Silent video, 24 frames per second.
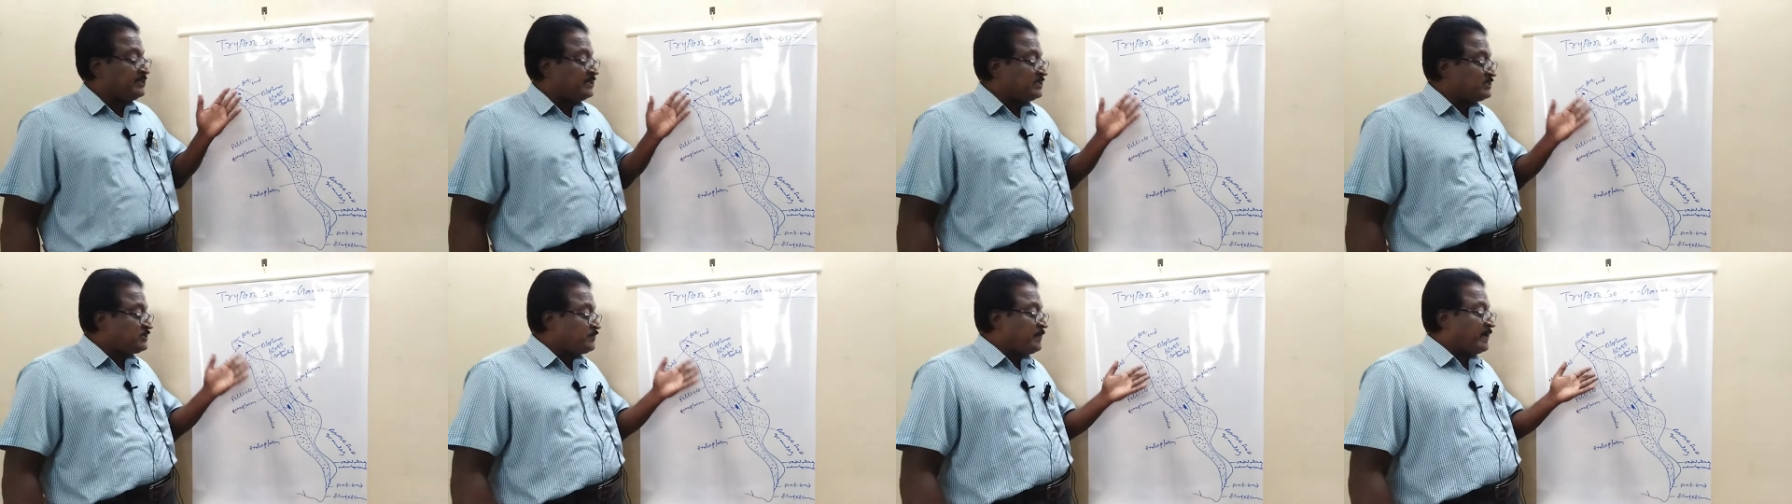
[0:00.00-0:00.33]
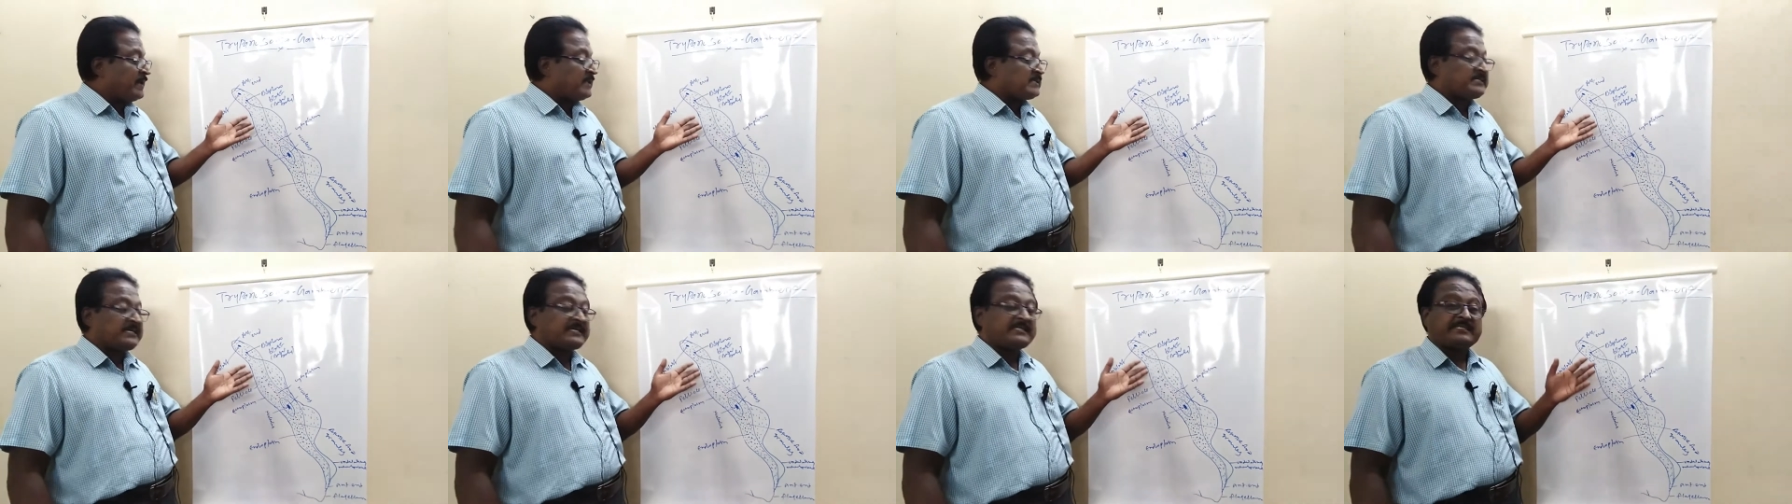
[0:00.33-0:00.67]
this
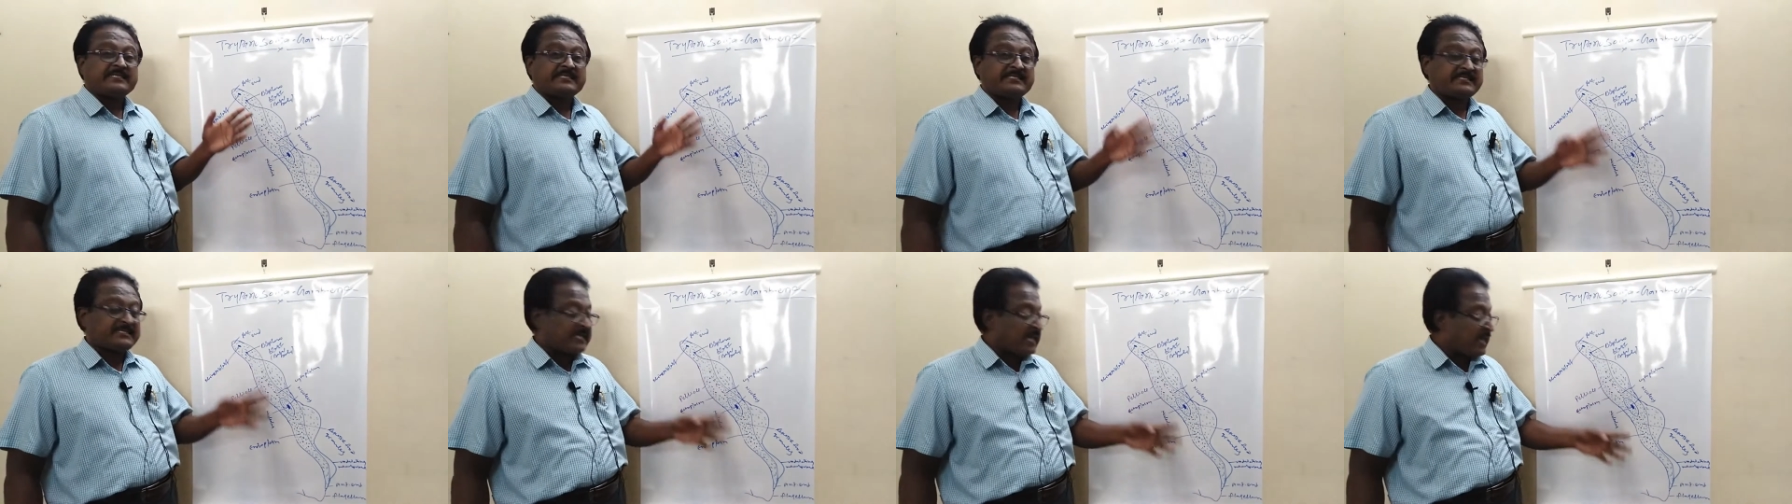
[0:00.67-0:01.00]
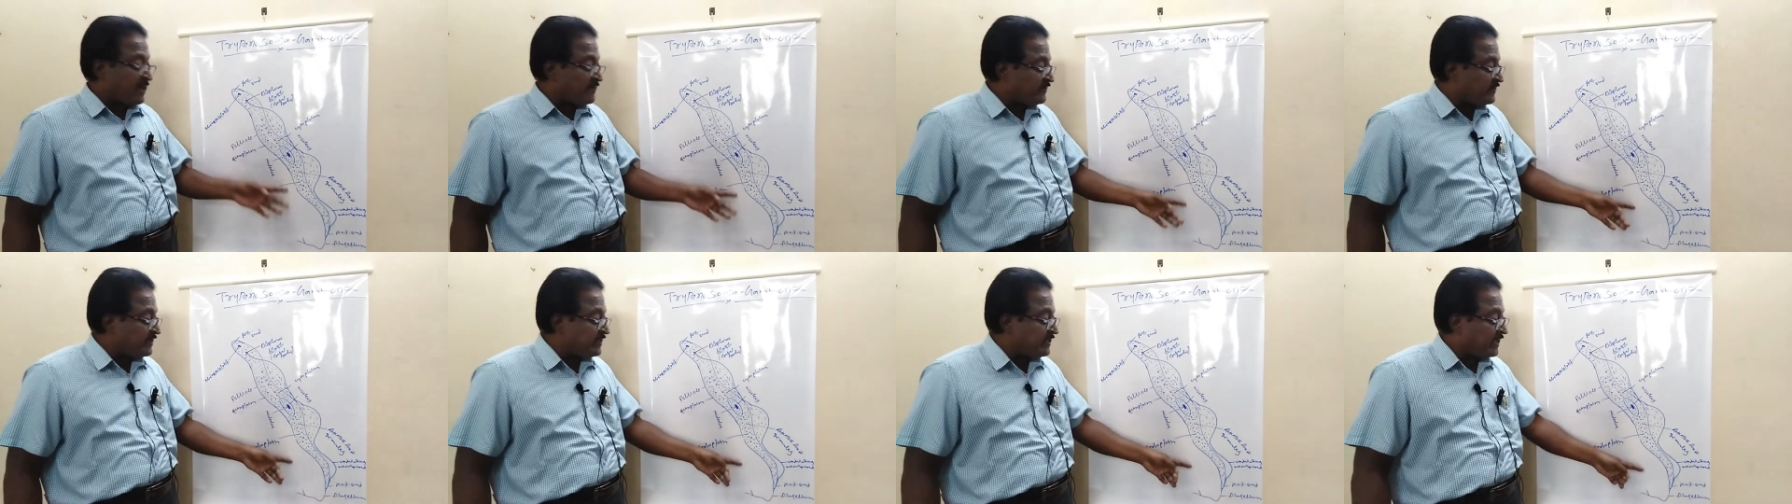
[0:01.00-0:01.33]
parasite is
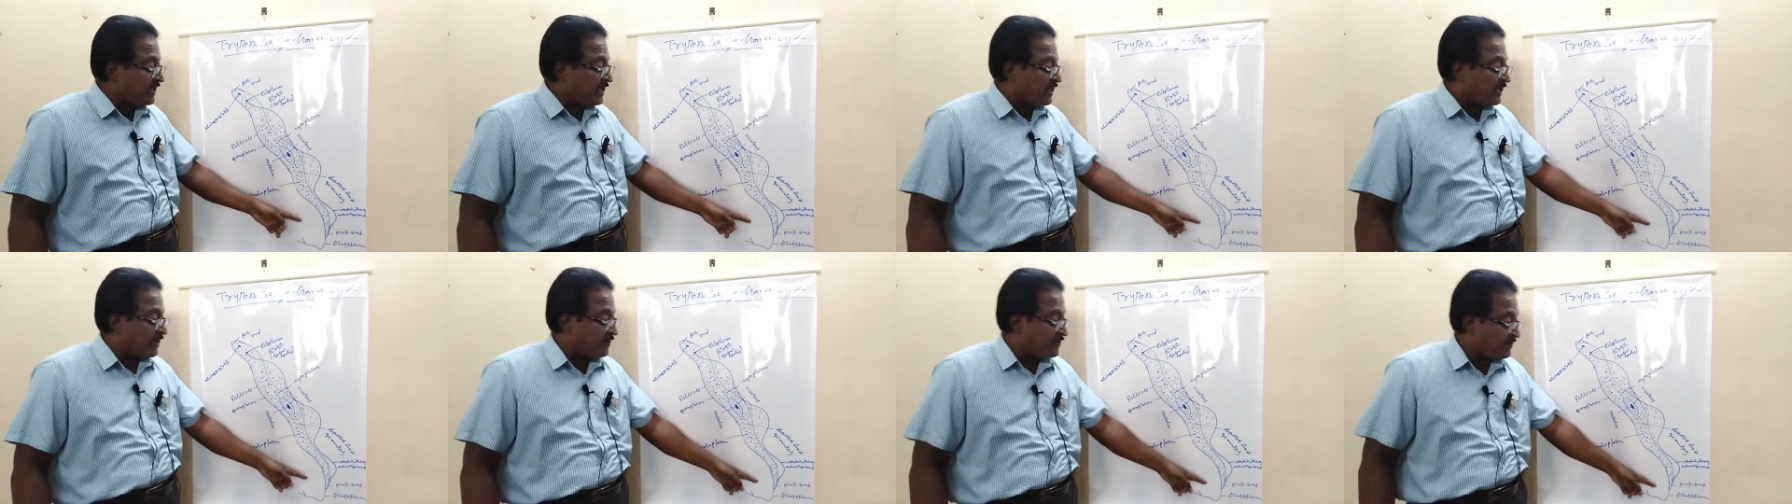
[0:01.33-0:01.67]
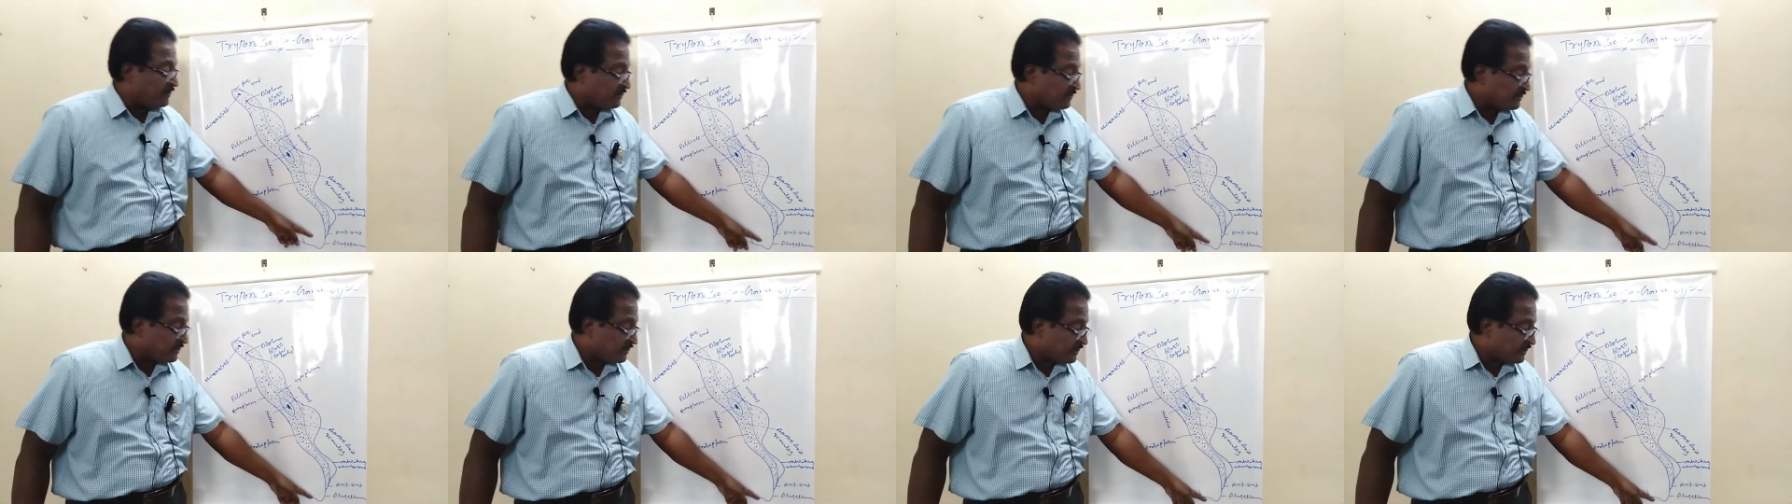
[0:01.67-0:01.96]
having a